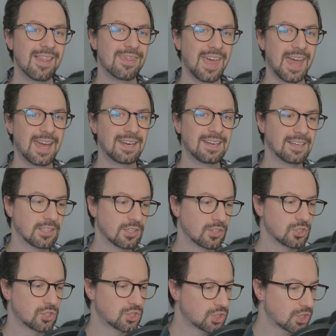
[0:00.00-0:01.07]
then
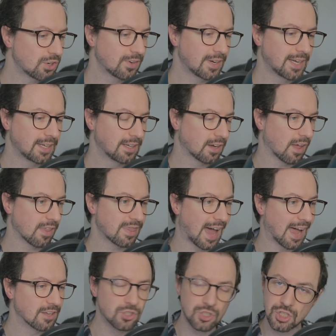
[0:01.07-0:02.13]
during
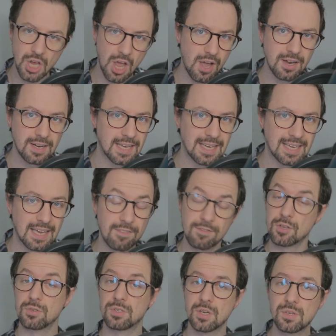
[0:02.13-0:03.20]
that journey,
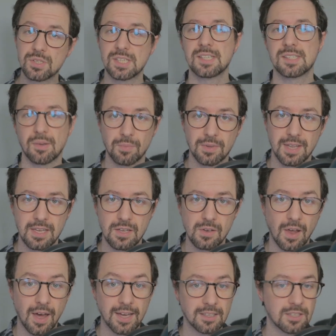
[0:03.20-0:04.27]
if you do see someone that you
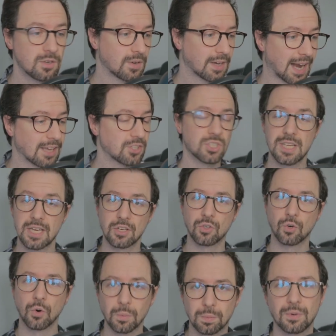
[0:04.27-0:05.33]
like, you can actually
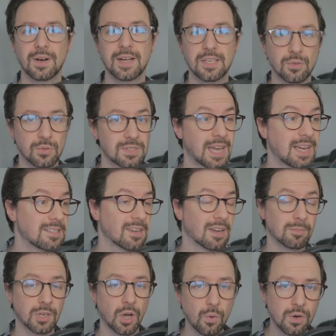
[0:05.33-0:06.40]
incorporate your
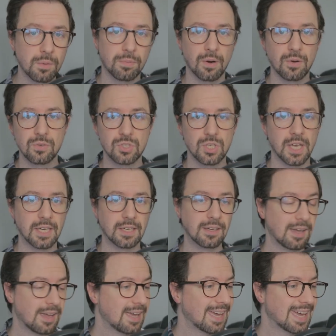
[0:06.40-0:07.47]
daytime cold approaching